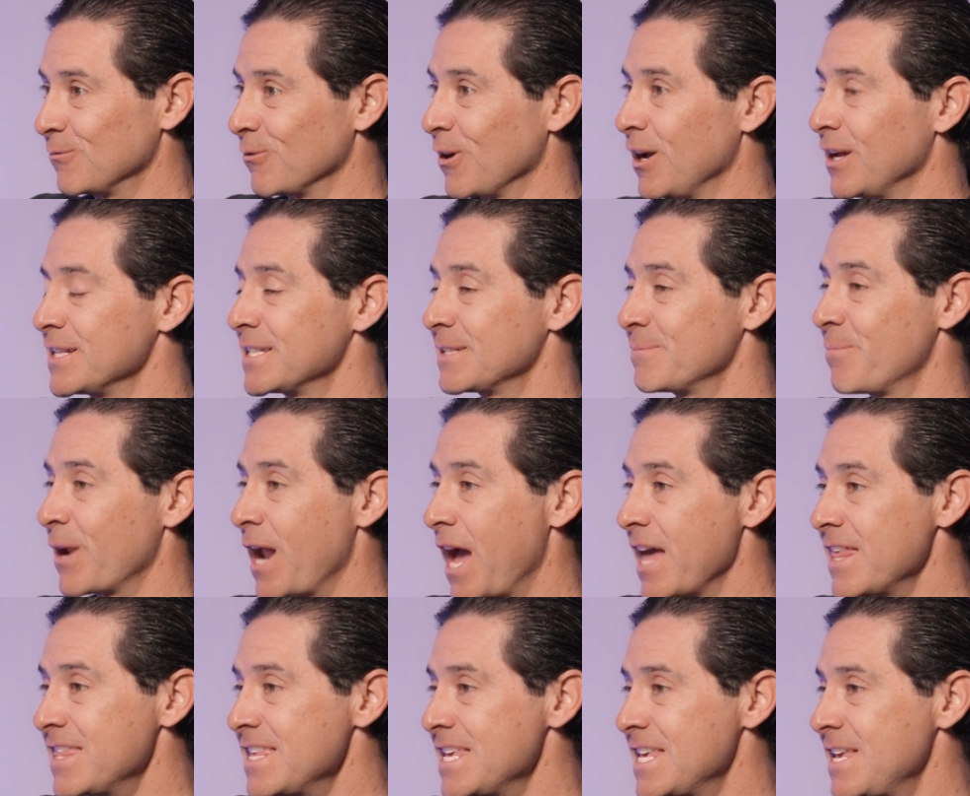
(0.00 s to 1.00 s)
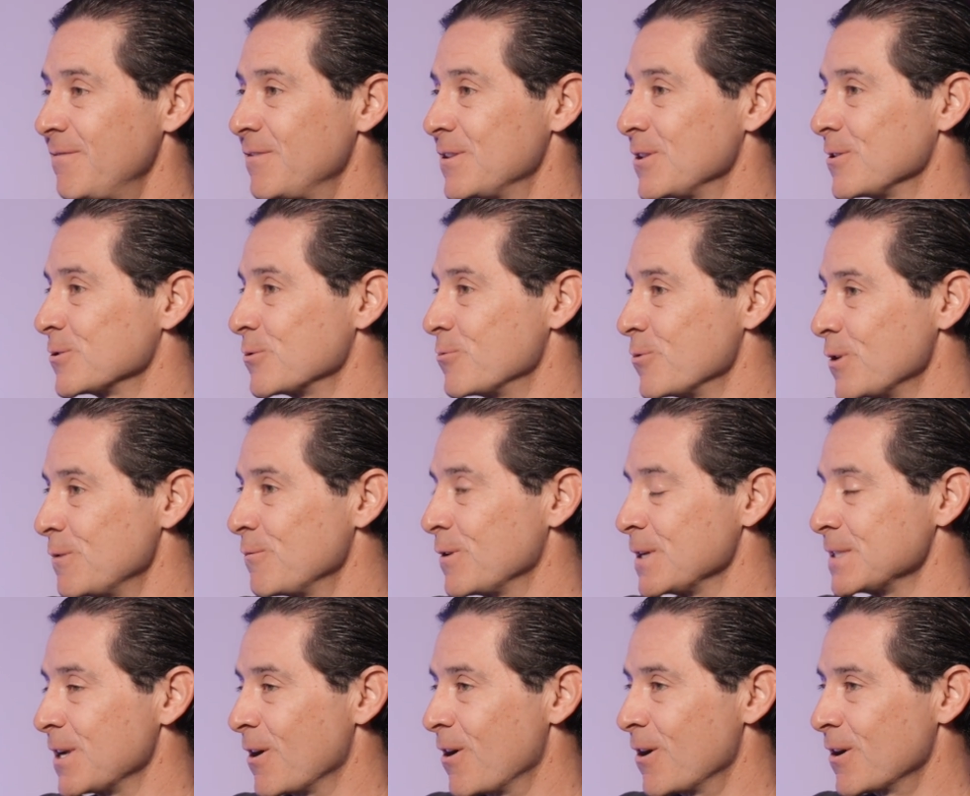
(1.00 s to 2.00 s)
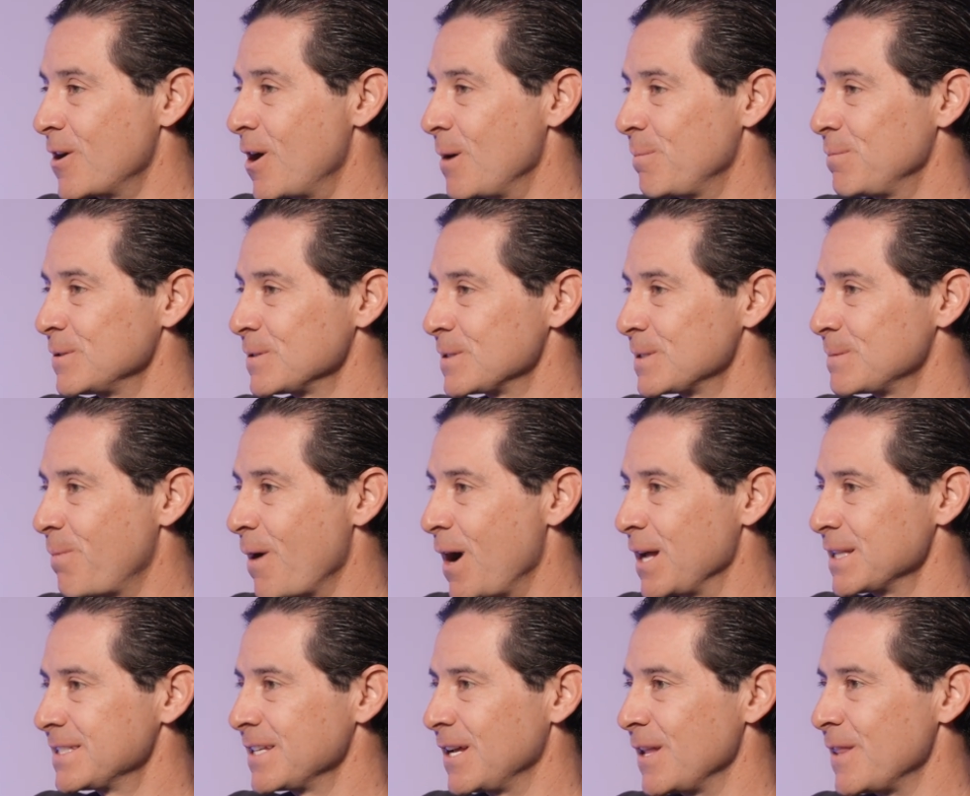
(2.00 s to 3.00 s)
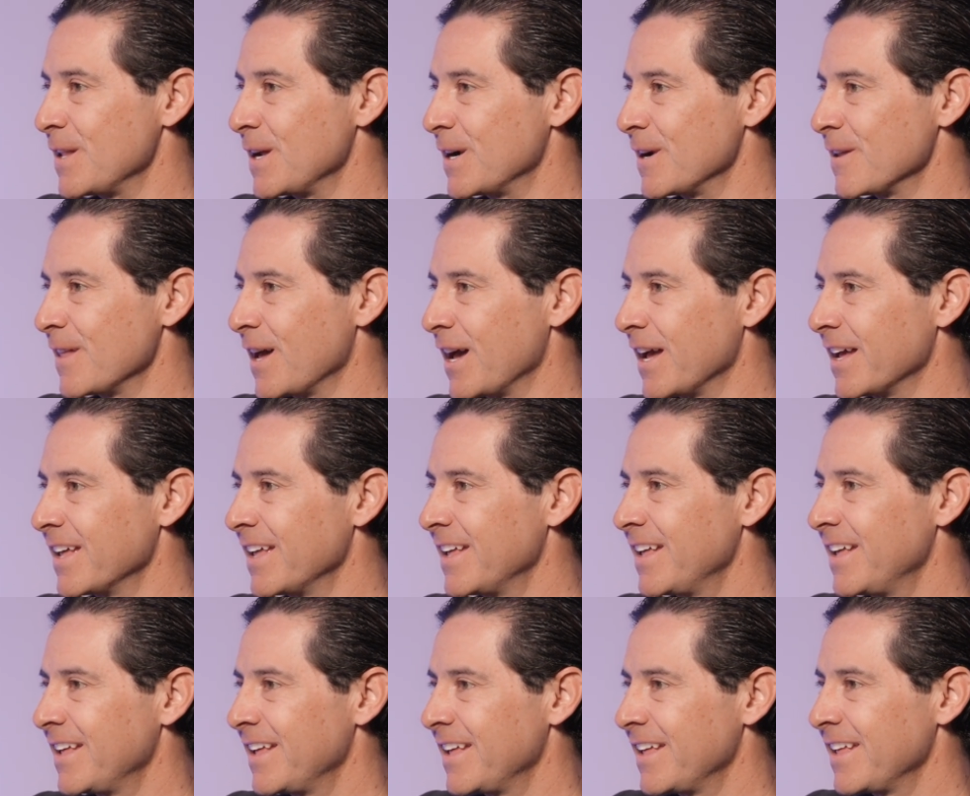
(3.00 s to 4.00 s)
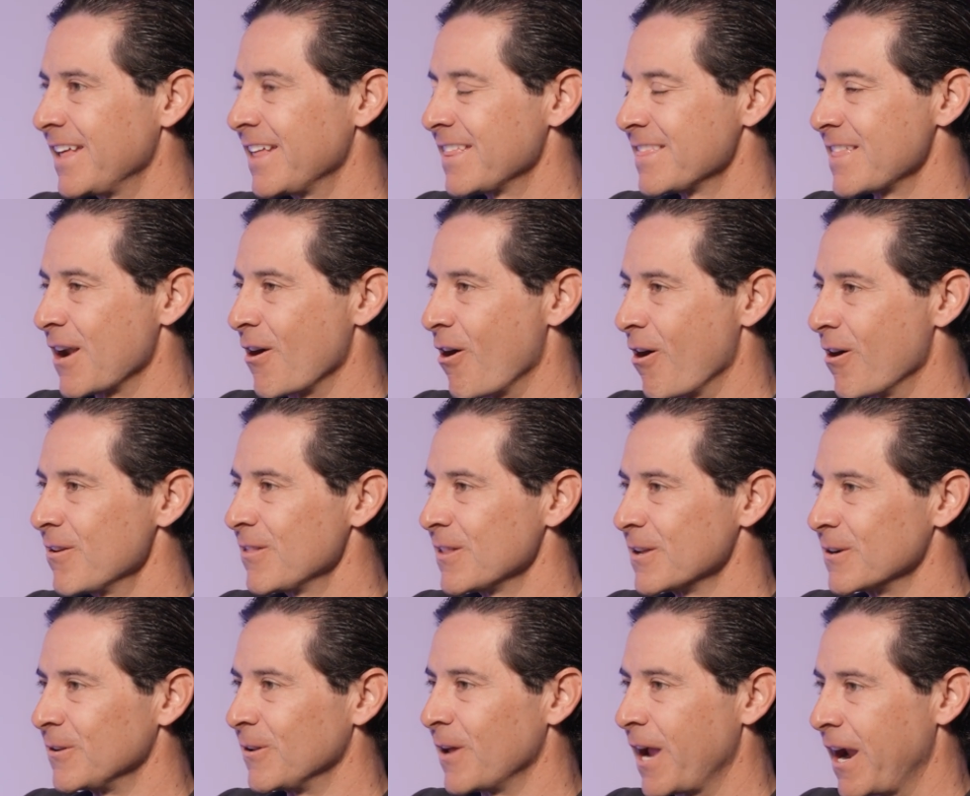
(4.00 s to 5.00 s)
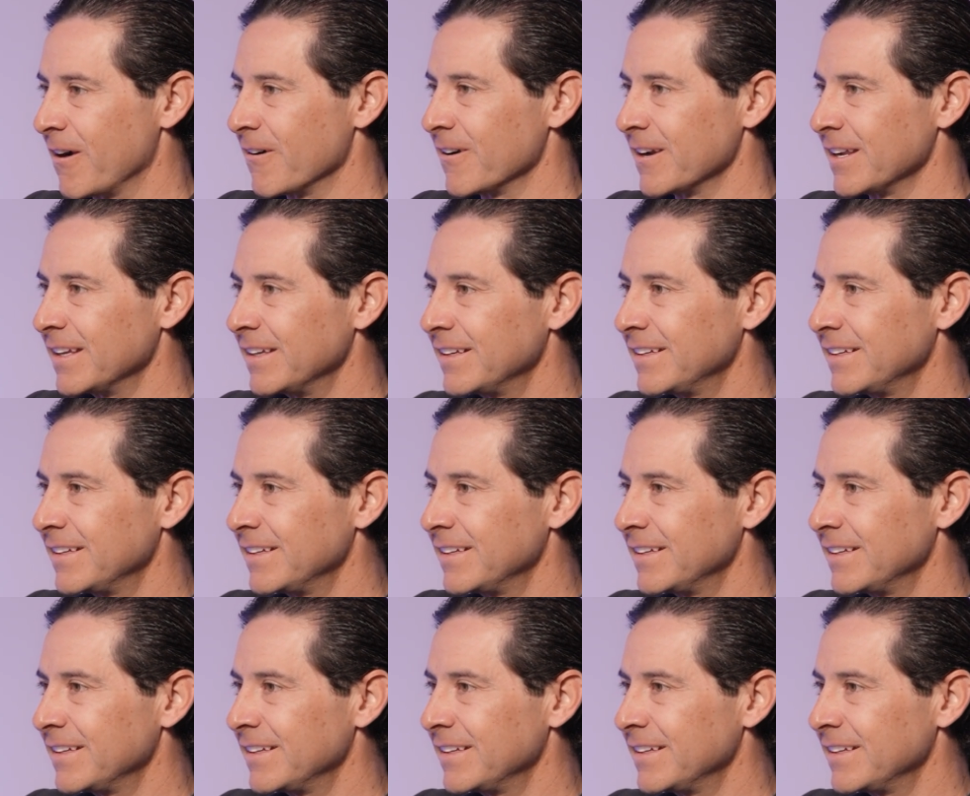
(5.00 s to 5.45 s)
runs, but I think even those green runs, there are a couple spots on there that are a little hairy.